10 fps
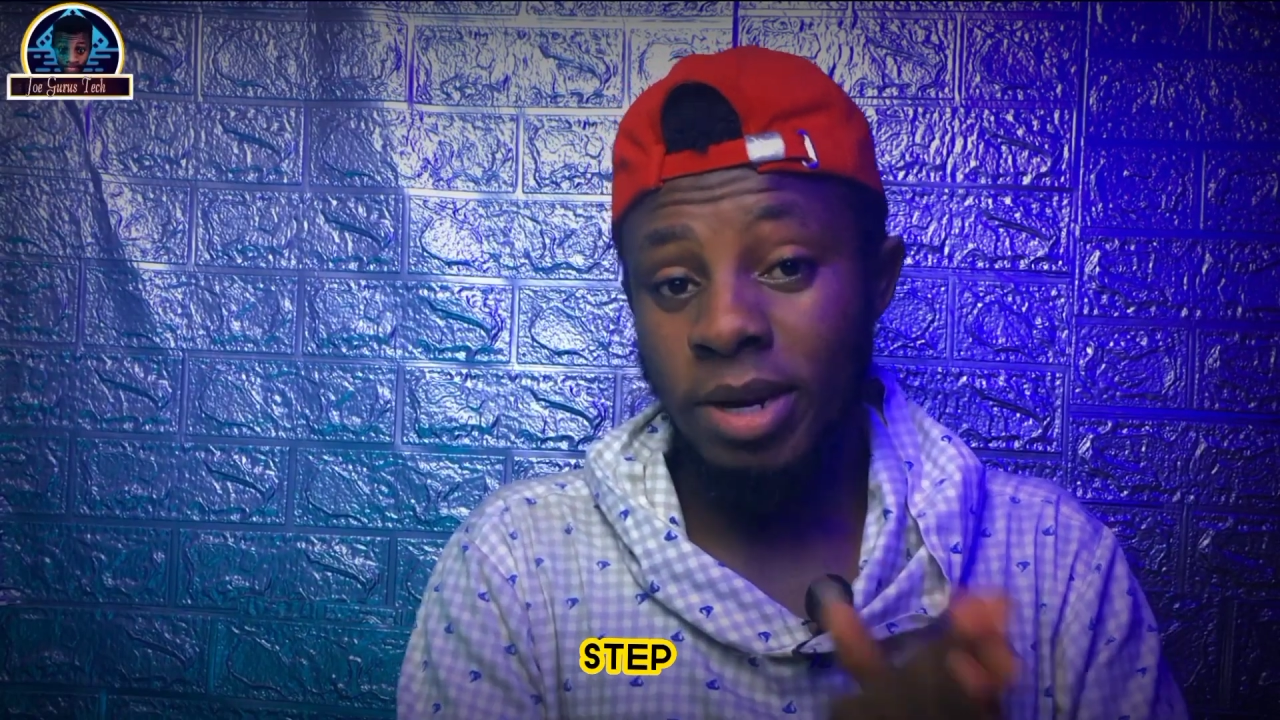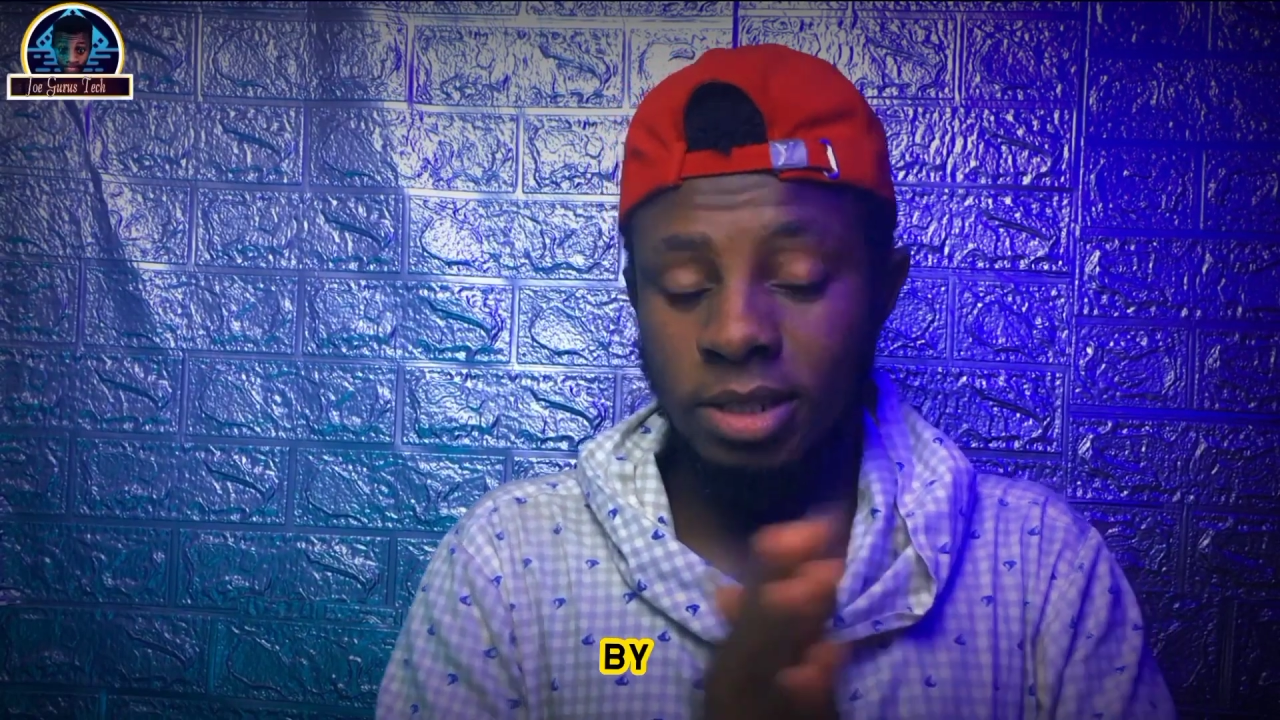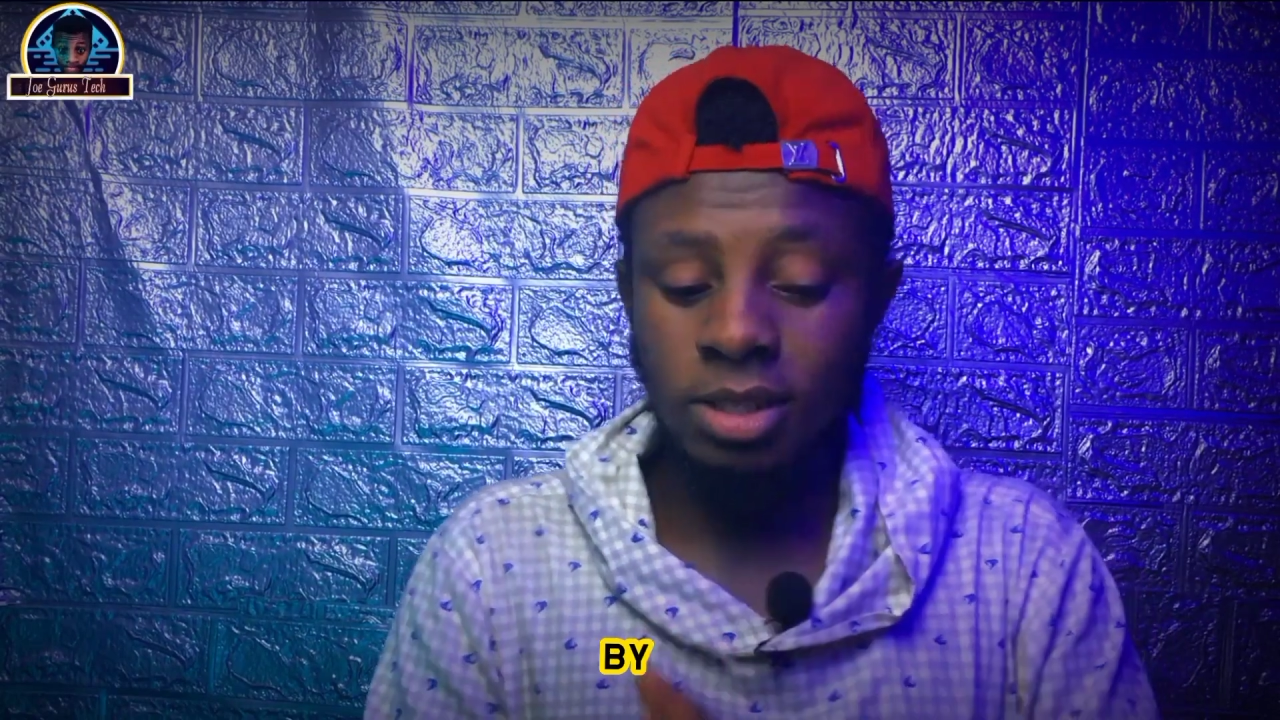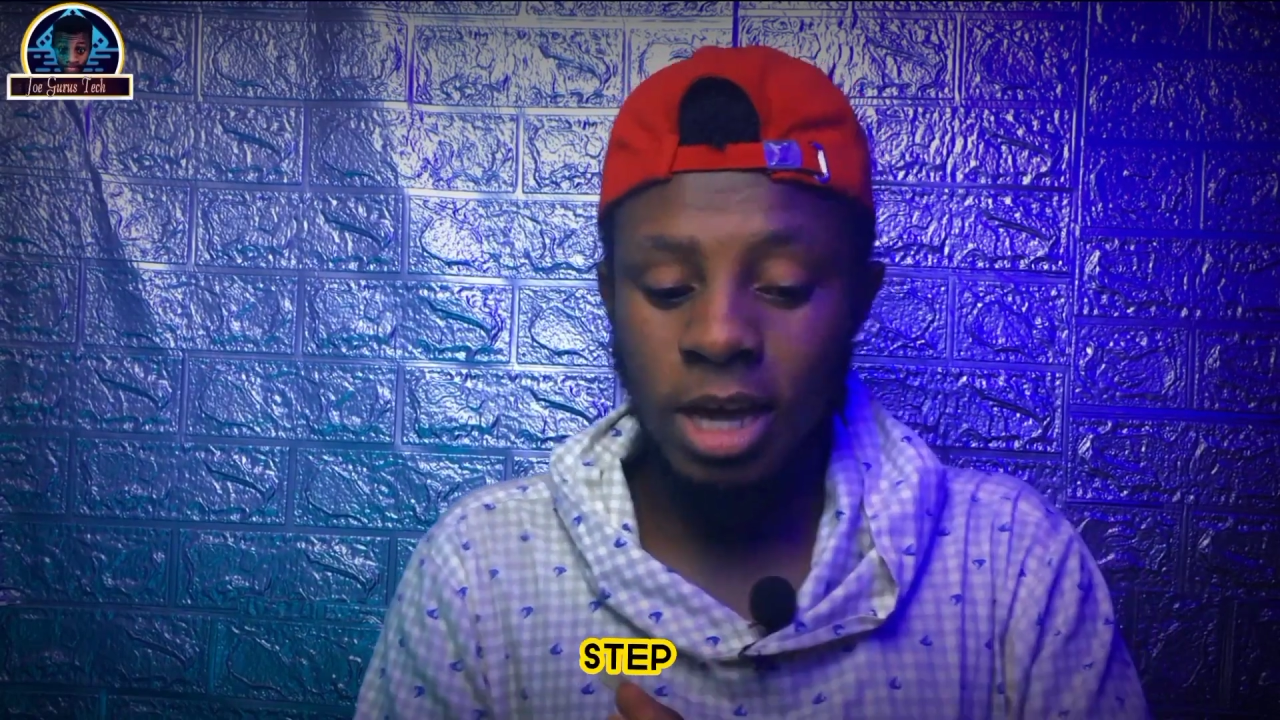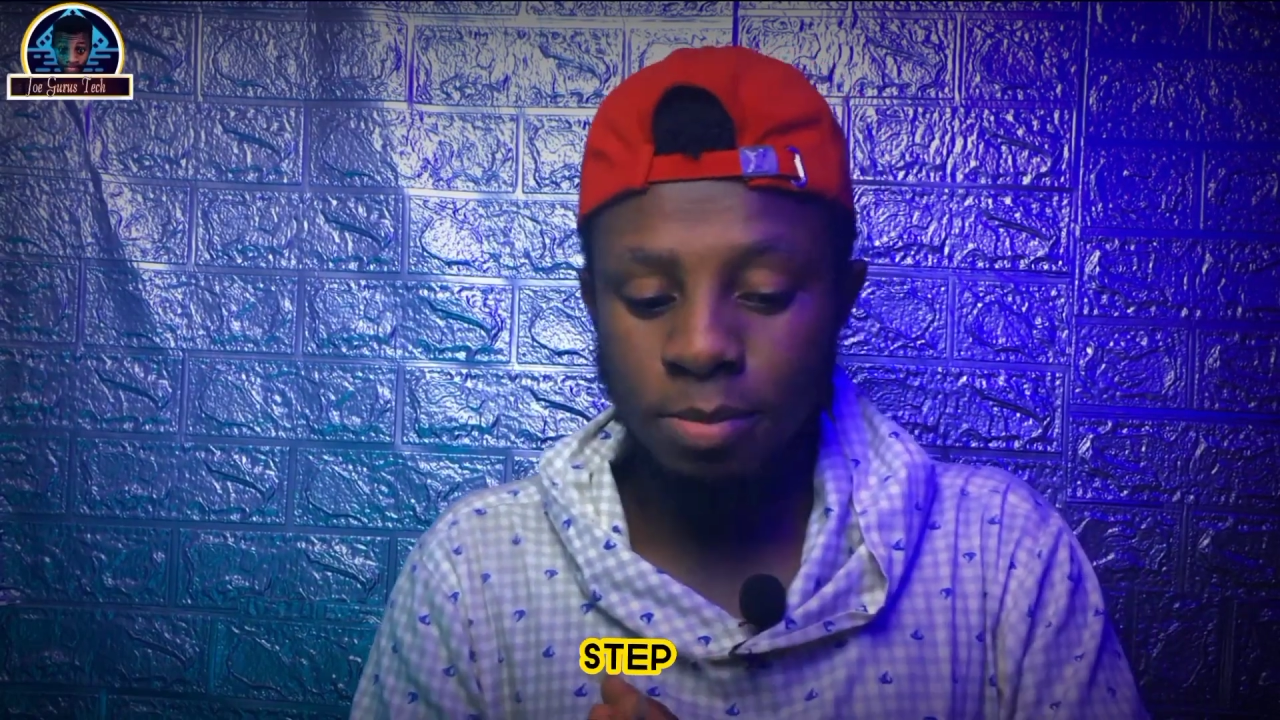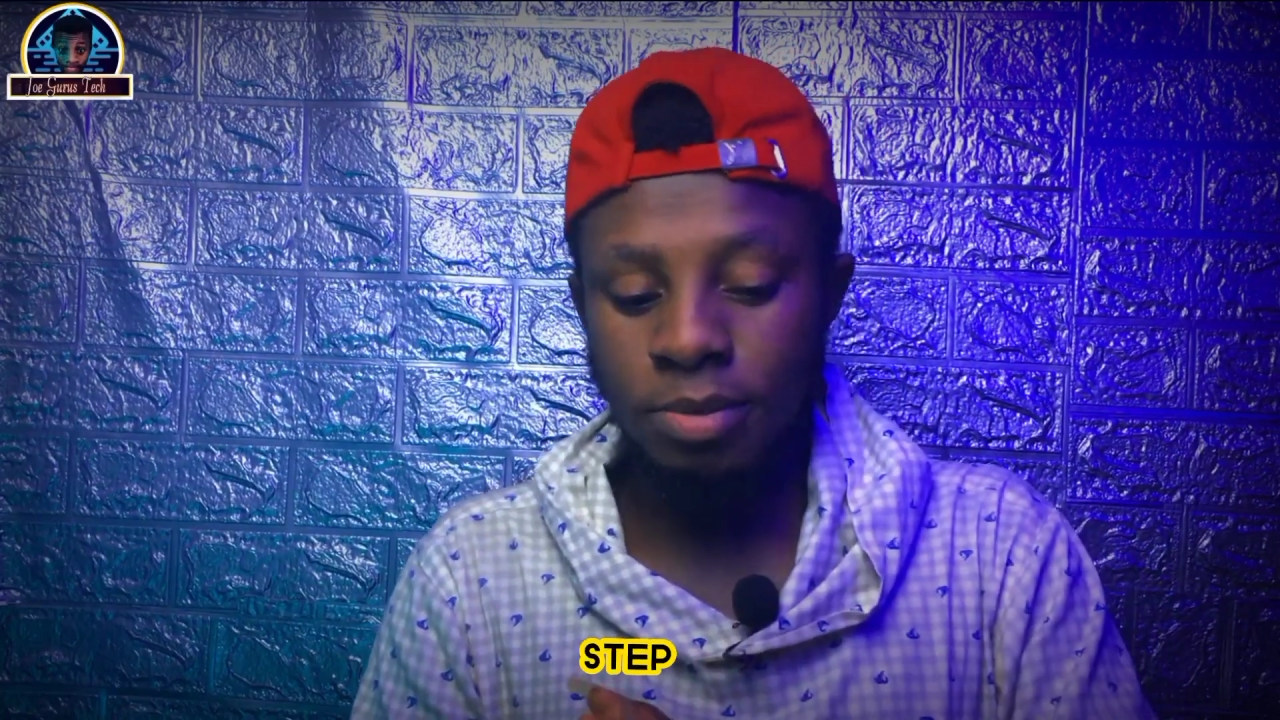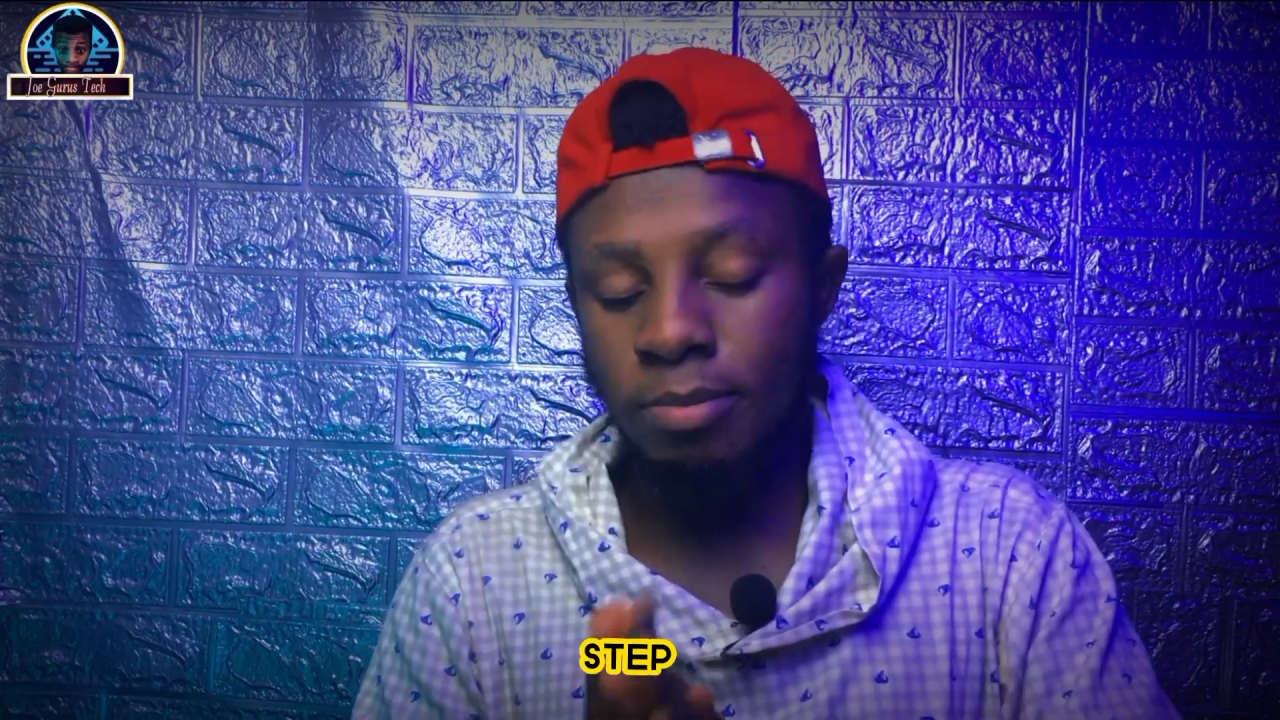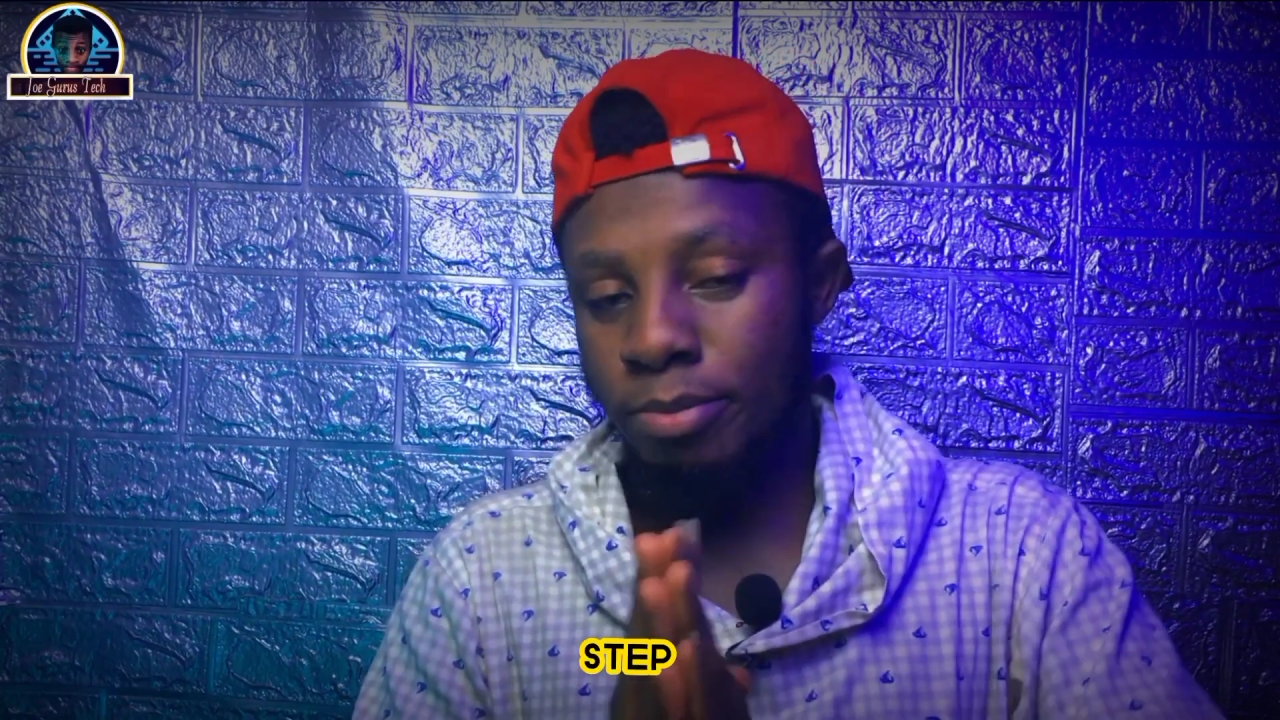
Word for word: by step